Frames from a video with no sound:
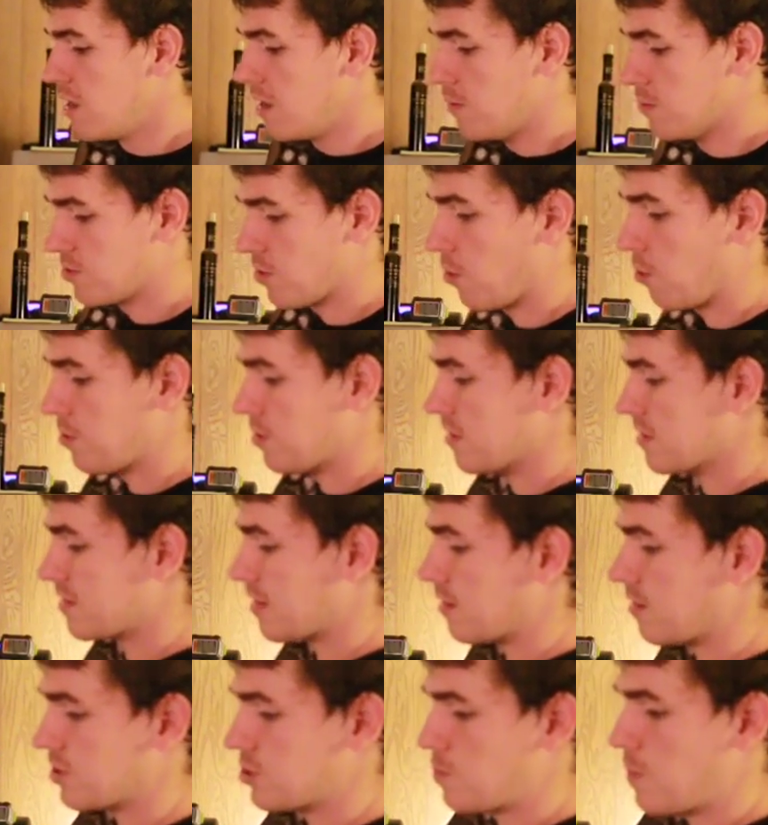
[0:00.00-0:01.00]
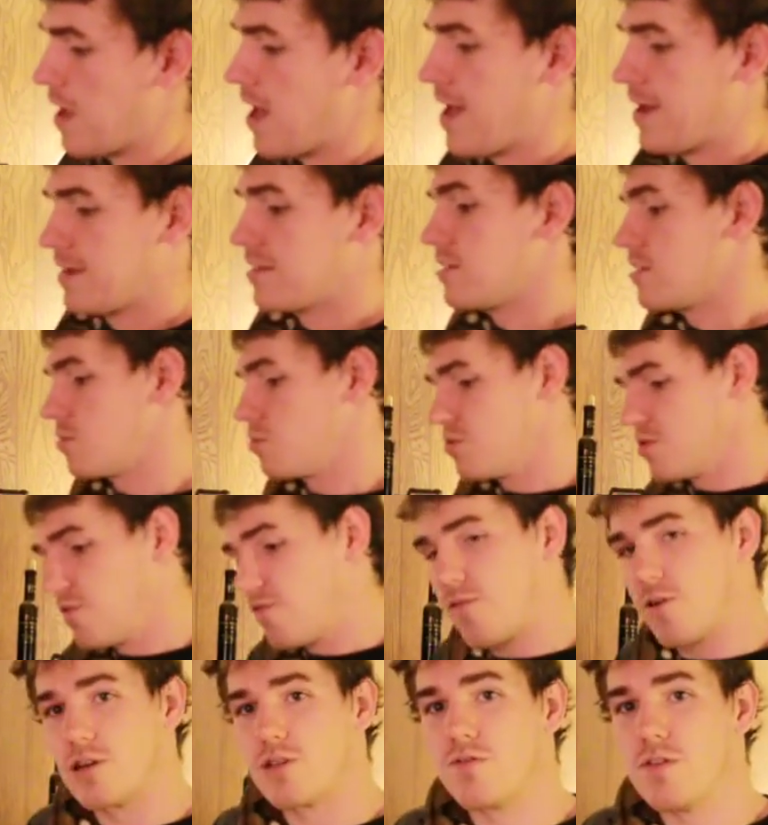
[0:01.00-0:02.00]
He was holding this clutch back because this was the
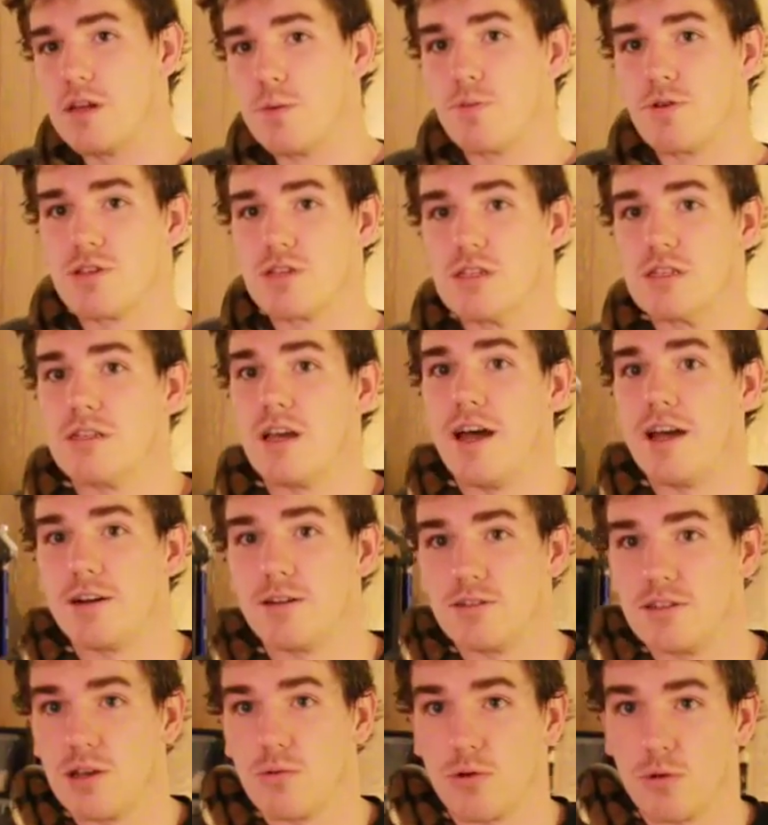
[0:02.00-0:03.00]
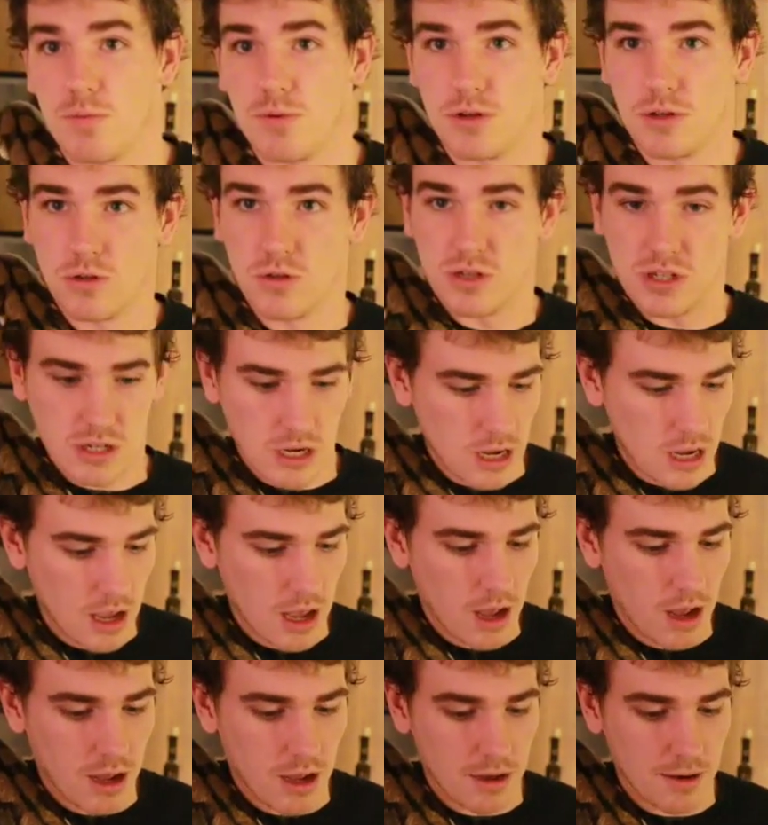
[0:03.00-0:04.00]
first 50% tigers that were produced
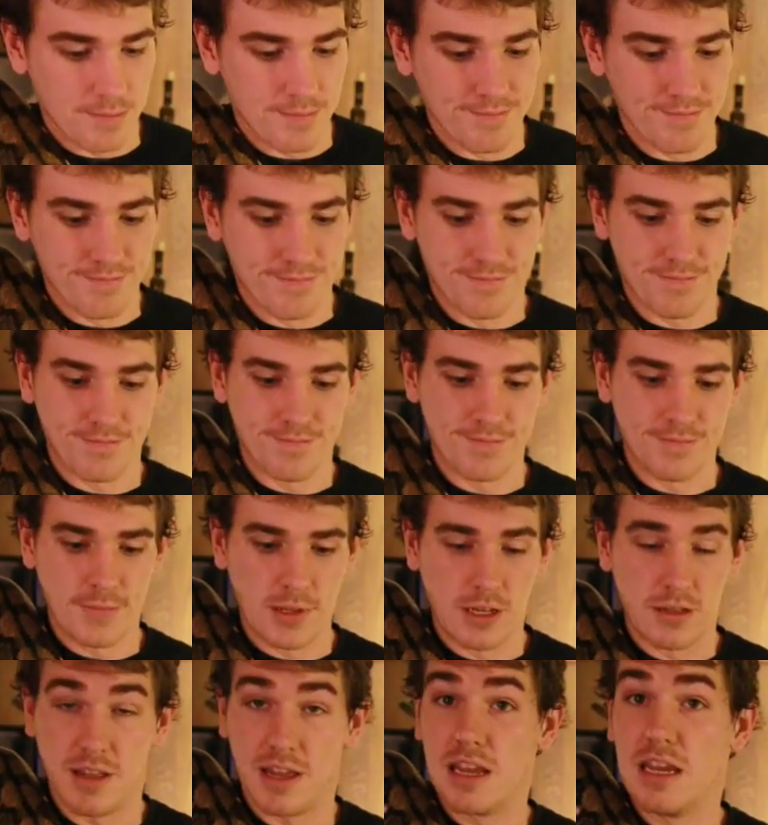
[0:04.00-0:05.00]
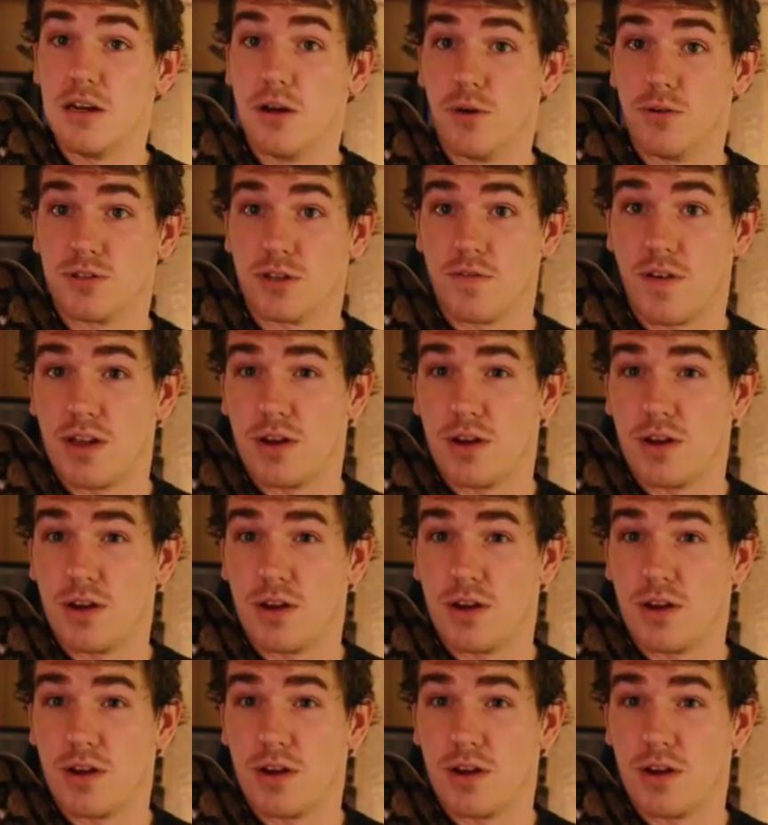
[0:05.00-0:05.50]
that he knows of.